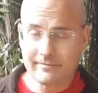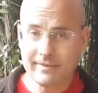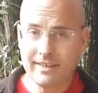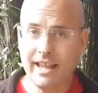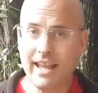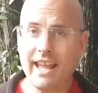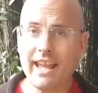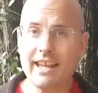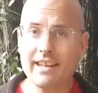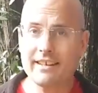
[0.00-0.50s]

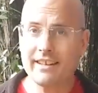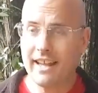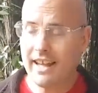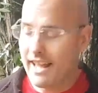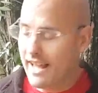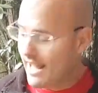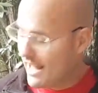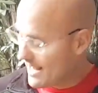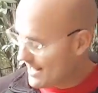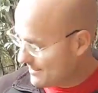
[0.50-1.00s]
and
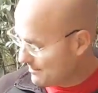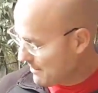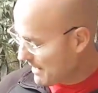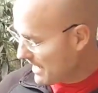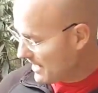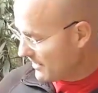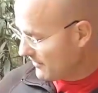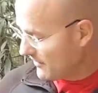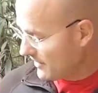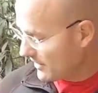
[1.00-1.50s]
as
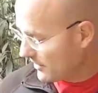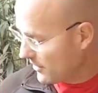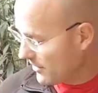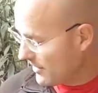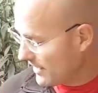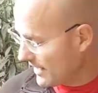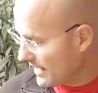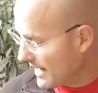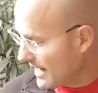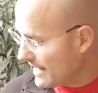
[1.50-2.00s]
part of a
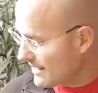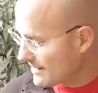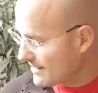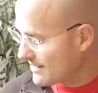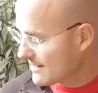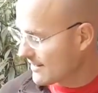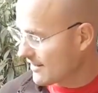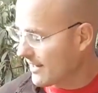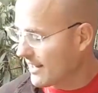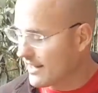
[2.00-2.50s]
learning
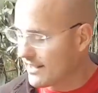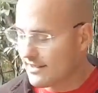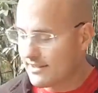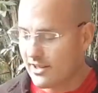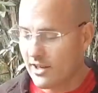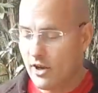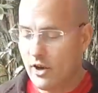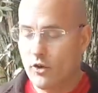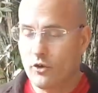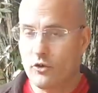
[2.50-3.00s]
exercise,
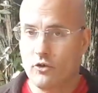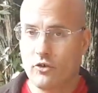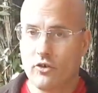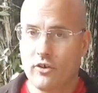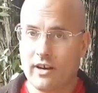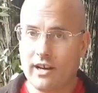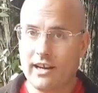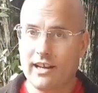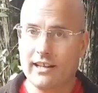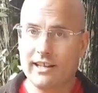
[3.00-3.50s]

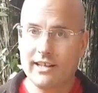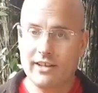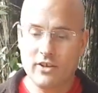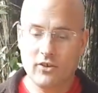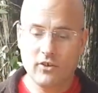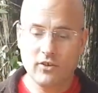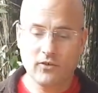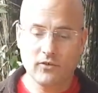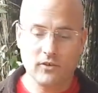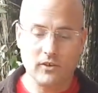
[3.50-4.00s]
really
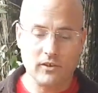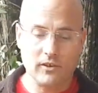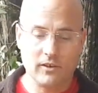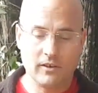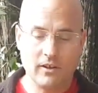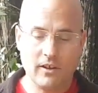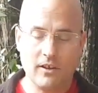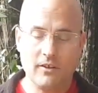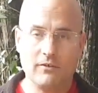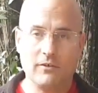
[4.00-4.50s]
useful
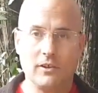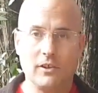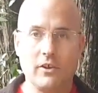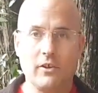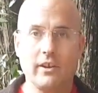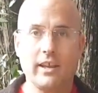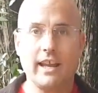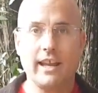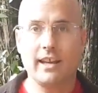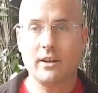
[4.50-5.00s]
for
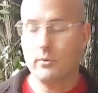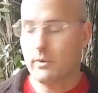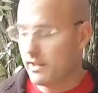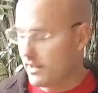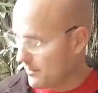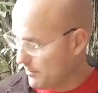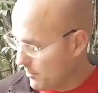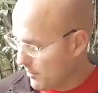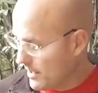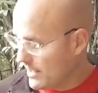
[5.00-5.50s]
locating where
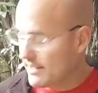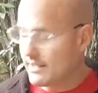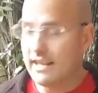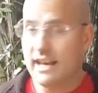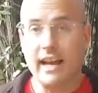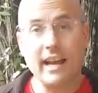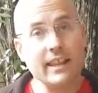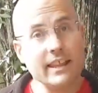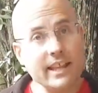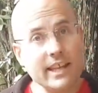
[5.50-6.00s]
the points
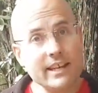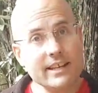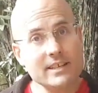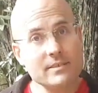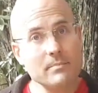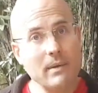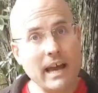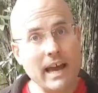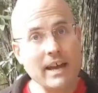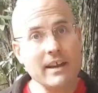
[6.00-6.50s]
are, and then as
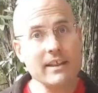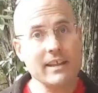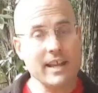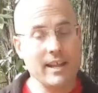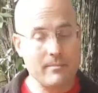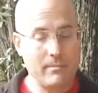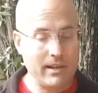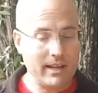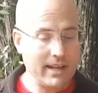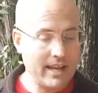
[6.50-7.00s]
part of
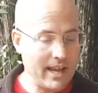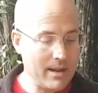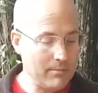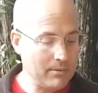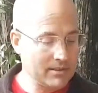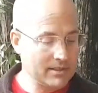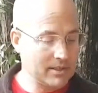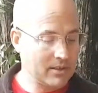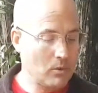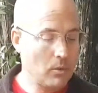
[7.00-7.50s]
that being
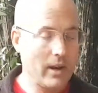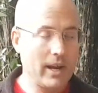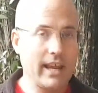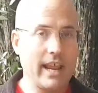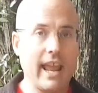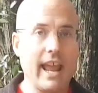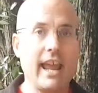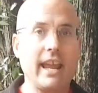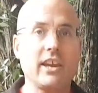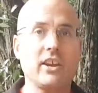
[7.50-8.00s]
able to quite
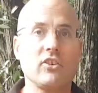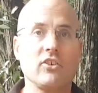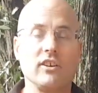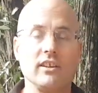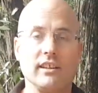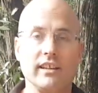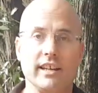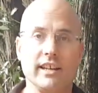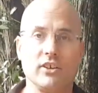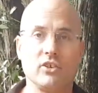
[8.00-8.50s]

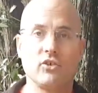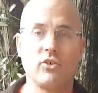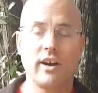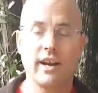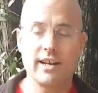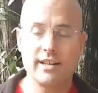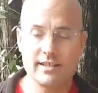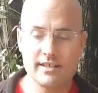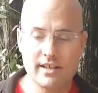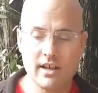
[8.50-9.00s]
accurately
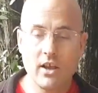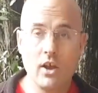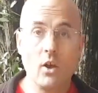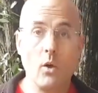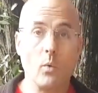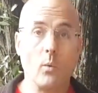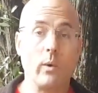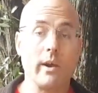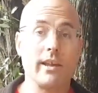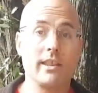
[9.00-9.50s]
trace
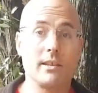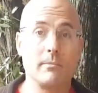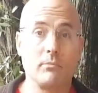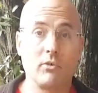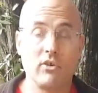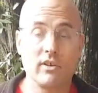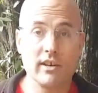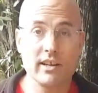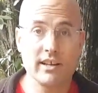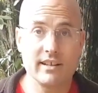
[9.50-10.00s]
where the
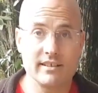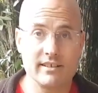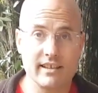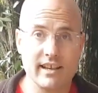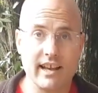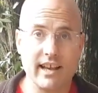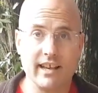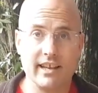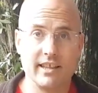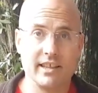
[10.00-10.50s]
meridians
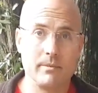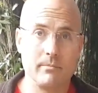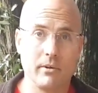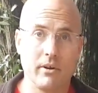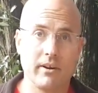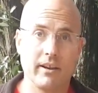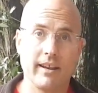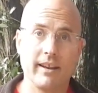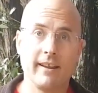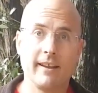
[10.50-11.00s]
are in the
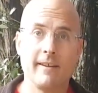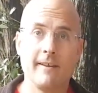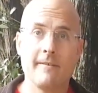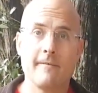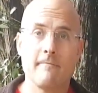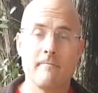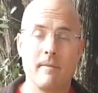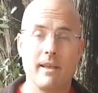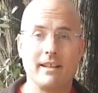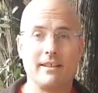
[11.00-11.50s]
body.
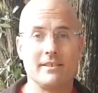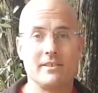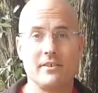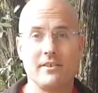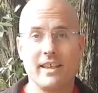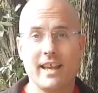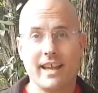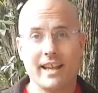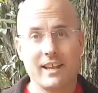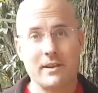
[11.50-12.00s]
And so
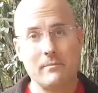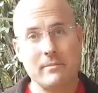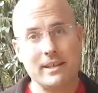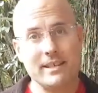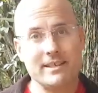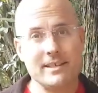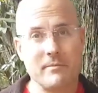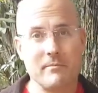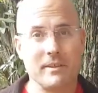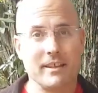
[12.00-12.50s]
that can be
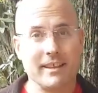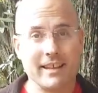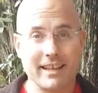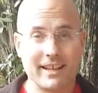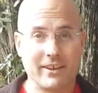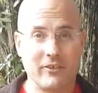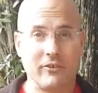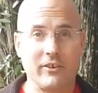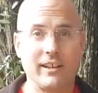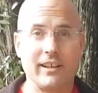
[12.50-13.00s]
something that
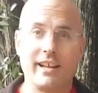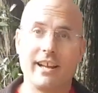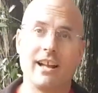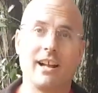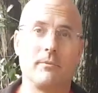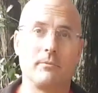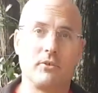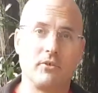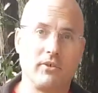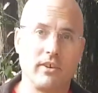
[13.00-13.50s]
can really
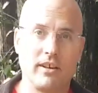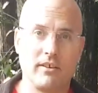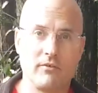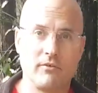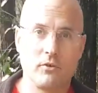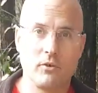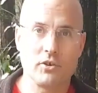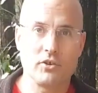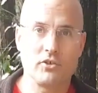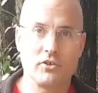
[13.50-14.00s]
help to
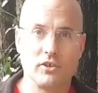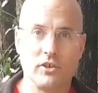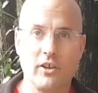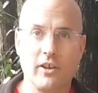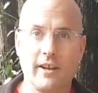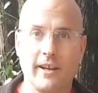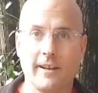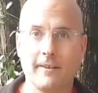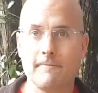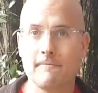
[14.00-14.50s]
reinforce your
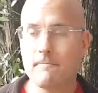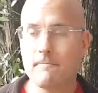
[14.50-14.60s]
learning.